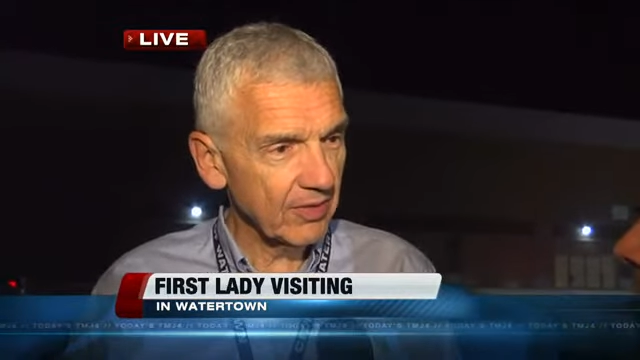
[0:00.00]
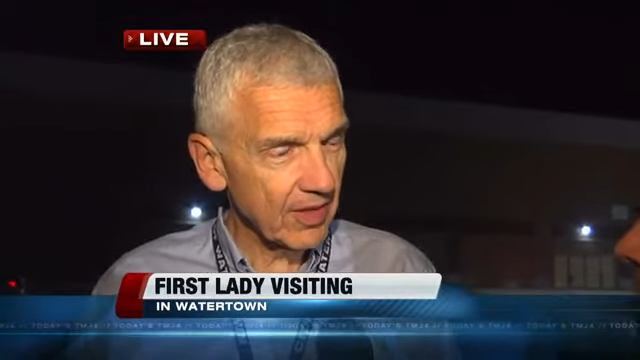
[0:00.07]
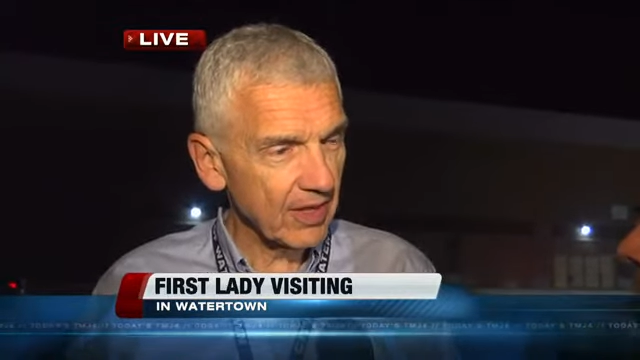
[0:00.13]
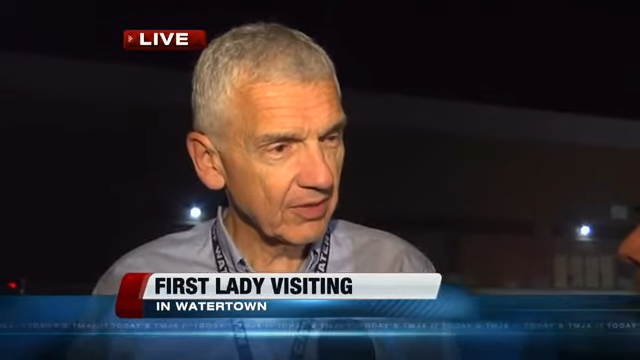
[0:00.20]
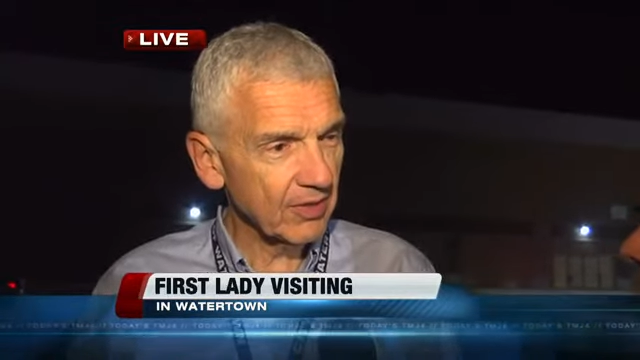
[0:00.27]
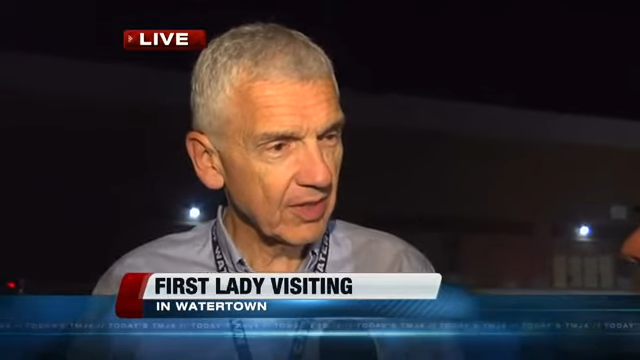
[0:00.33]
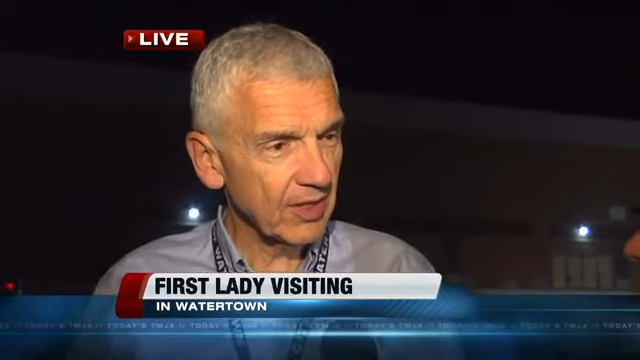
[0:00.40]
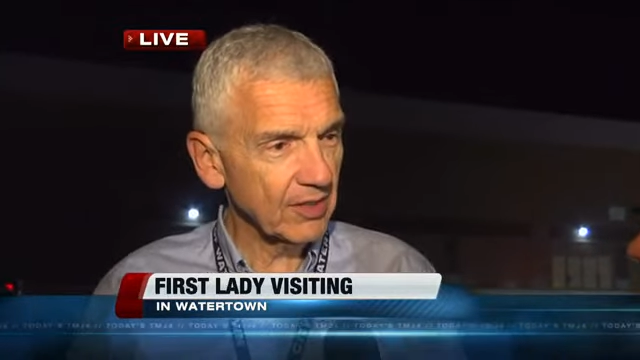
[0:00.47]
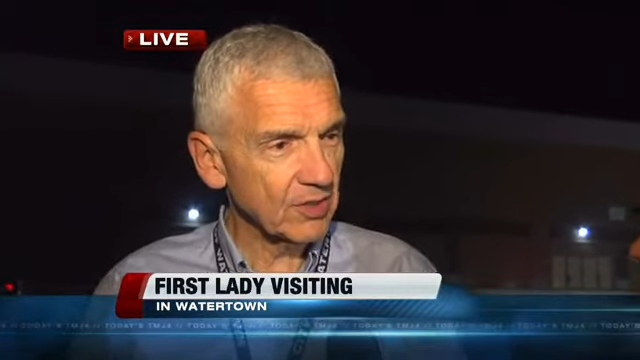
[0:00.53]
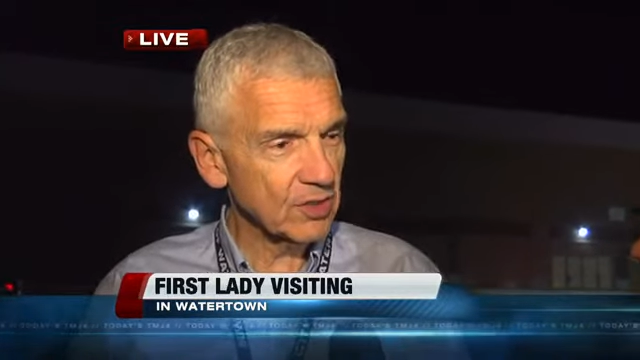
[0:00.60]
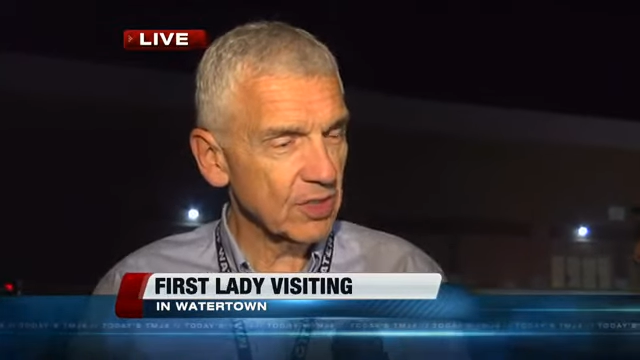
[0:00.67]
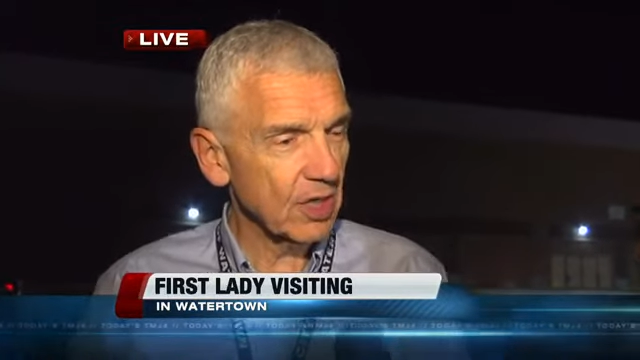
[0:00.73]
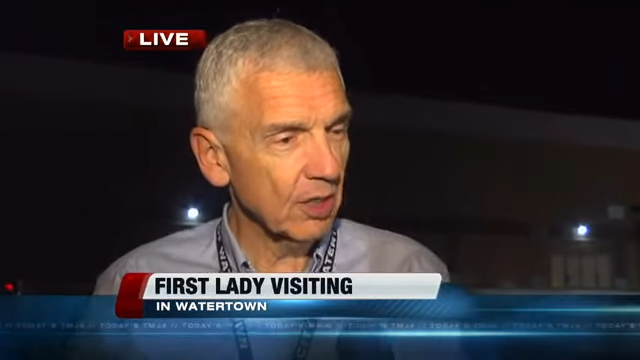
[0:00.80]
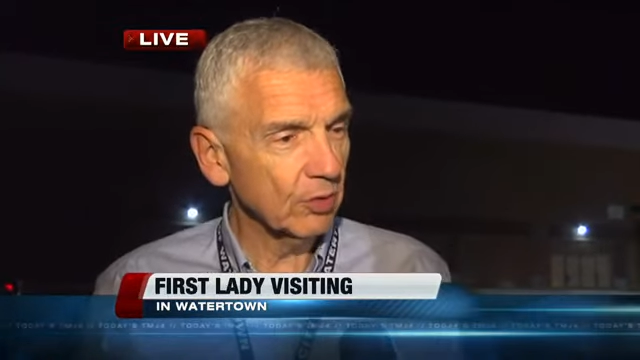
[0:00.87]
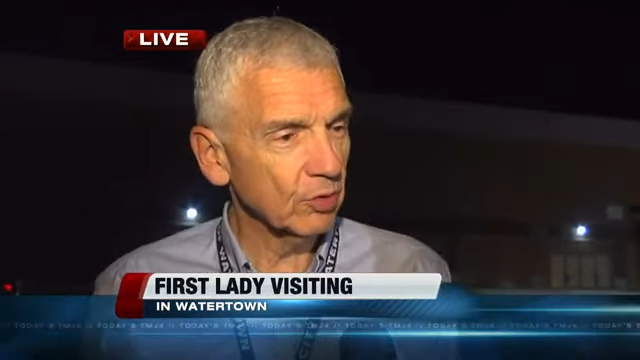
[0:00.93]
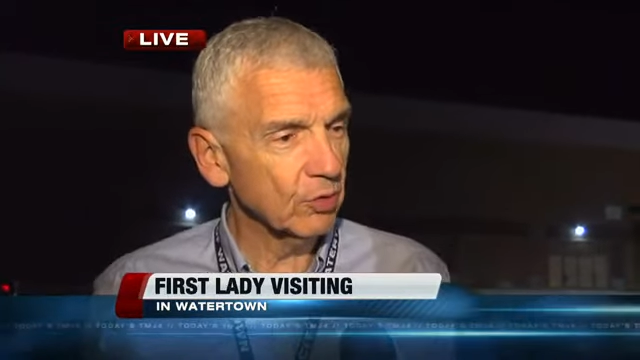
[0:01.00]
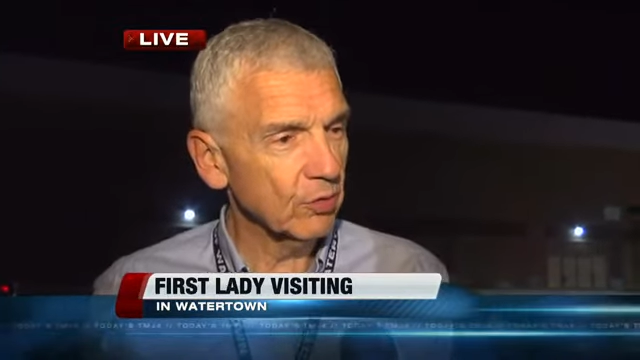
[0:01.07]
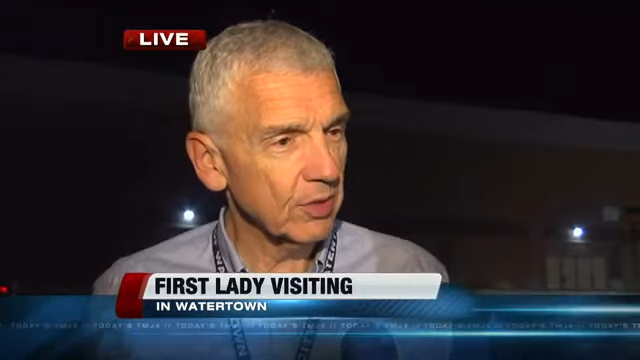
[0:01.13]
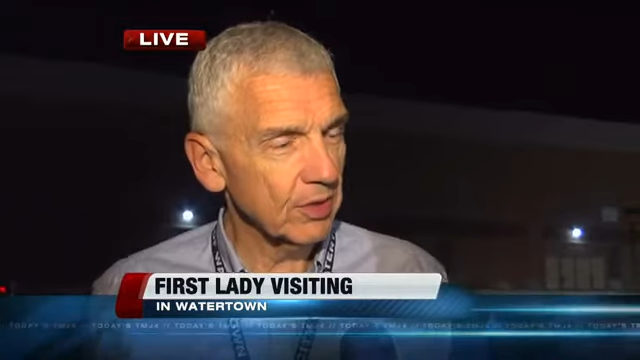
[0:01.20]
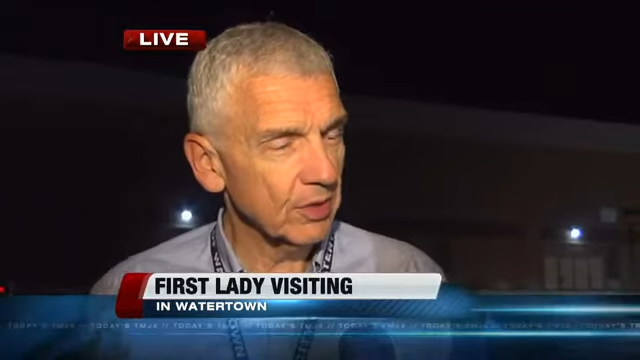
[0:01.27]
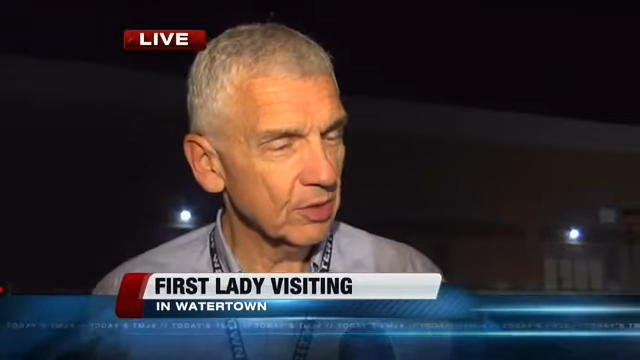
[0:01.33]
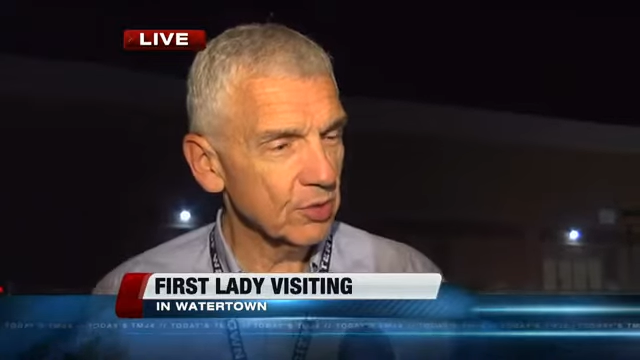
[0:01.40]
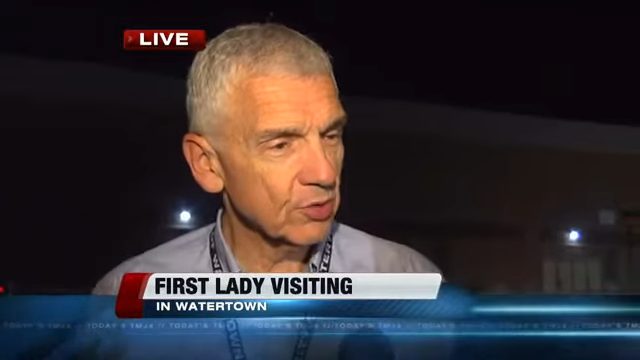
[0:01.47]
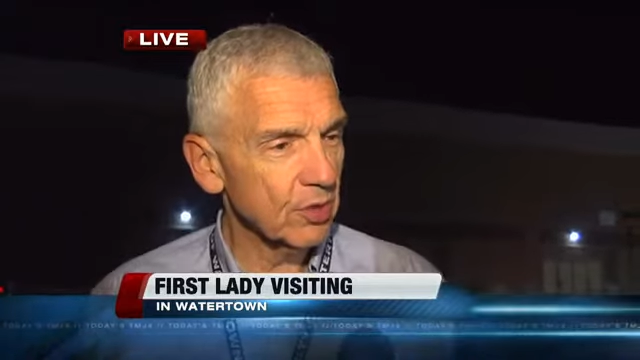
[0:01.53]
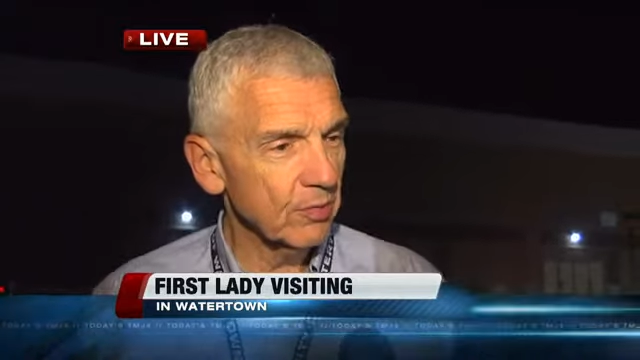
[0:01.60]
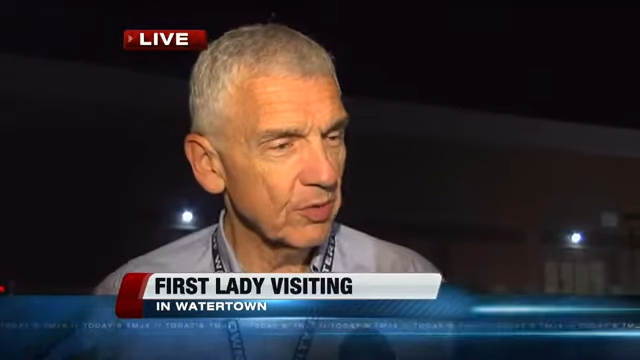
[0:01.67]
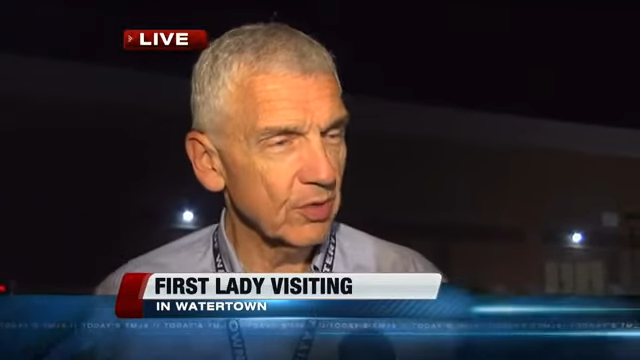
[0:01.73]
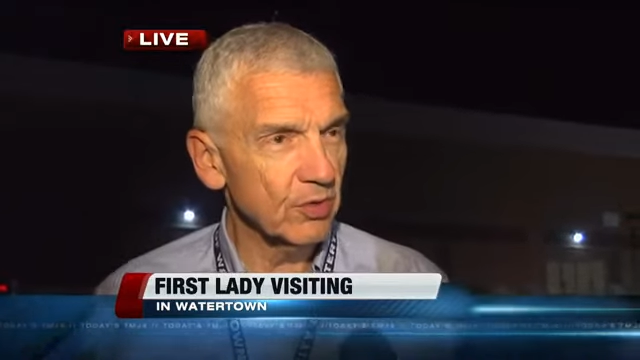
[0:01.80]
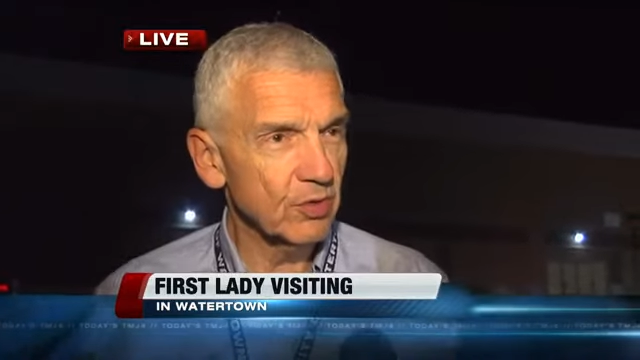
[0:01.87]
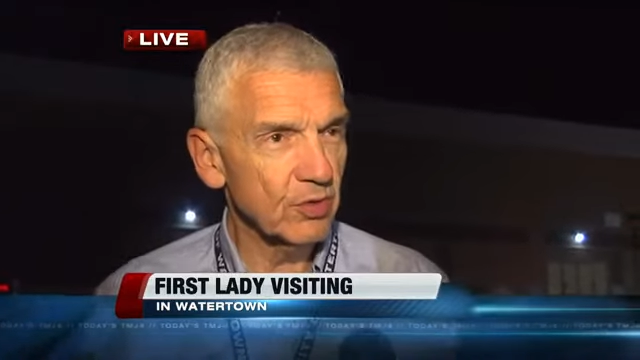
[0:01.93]
that they sell to and
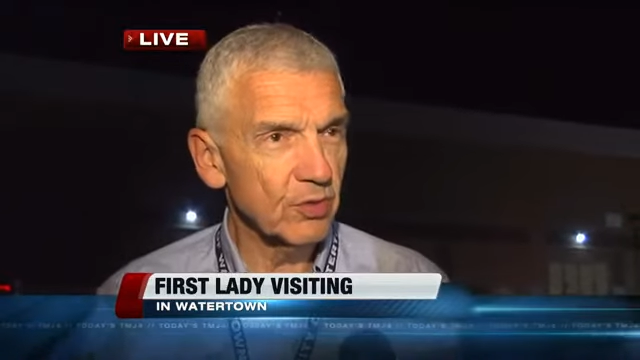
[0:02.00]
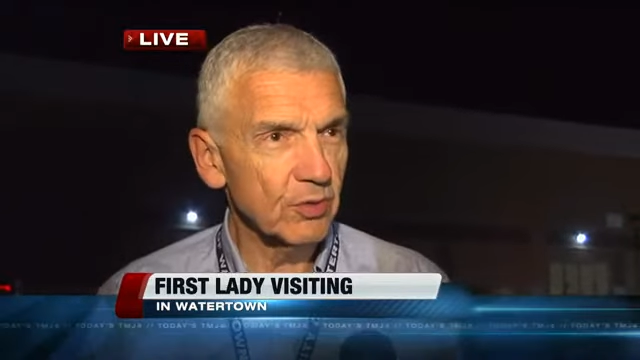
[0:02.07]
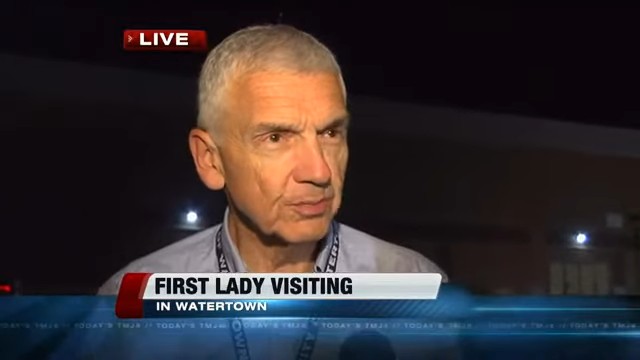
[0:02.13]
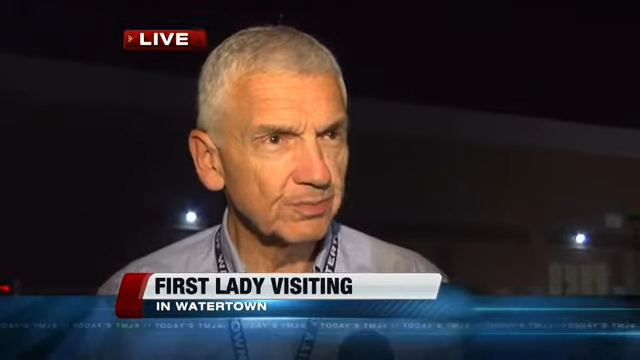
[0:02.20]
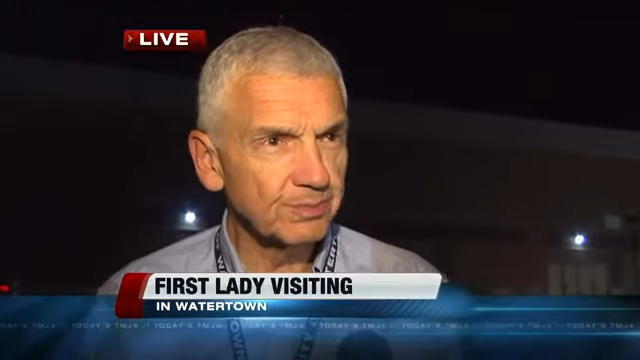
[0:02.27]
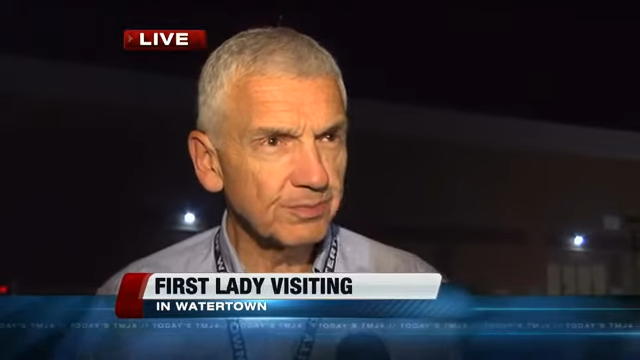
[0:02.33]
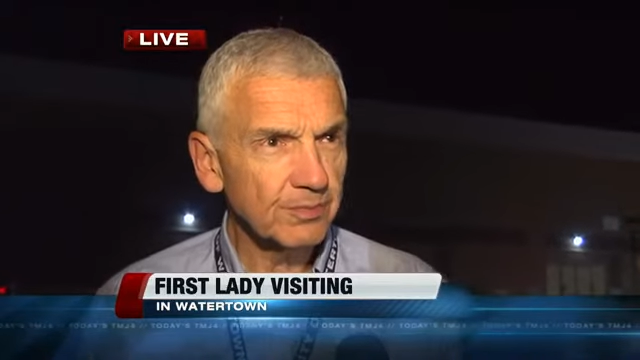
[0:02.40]
distribute to,